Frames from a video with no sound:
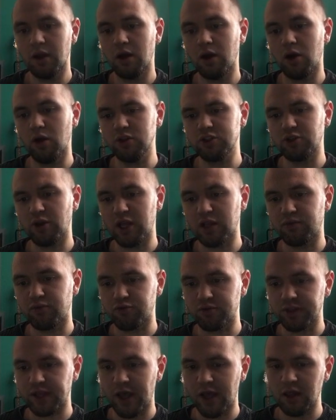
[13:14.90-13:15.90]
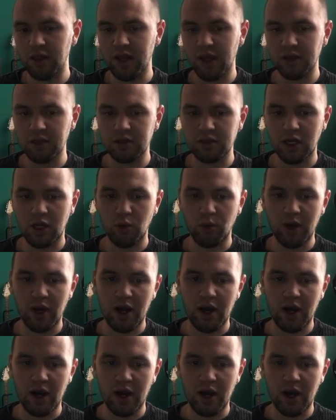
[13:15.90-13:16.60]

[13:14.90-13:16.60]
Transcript: Also add Fresnel, and our